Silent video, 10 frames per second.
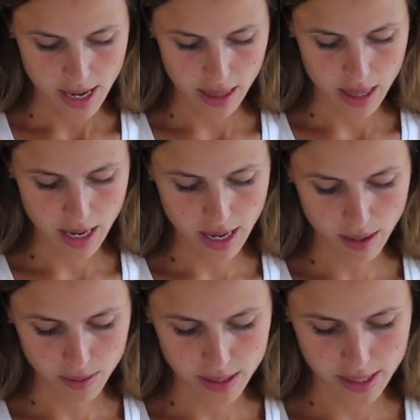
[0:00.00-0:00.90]
I think
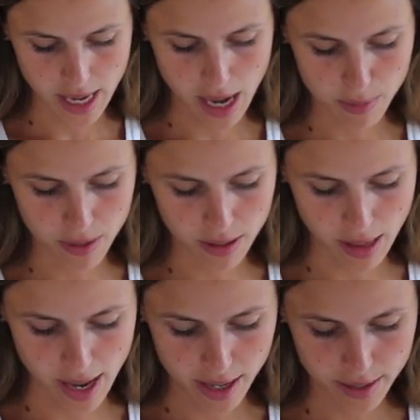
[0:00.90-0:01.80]
I would say I put
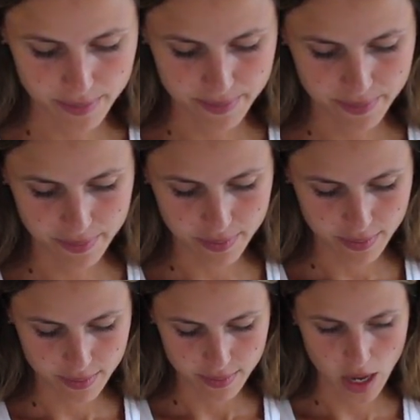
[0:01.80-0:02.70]
like
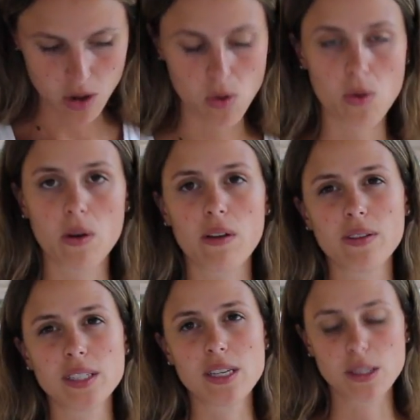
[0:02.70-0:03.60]
a quarter
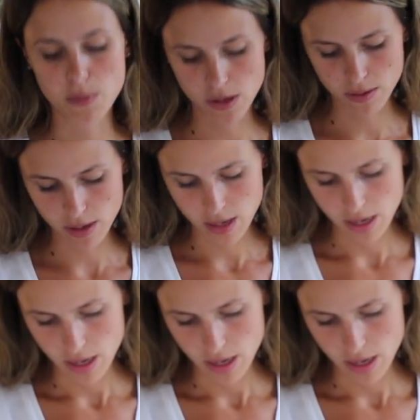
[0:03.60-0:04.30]
of a teaspoon.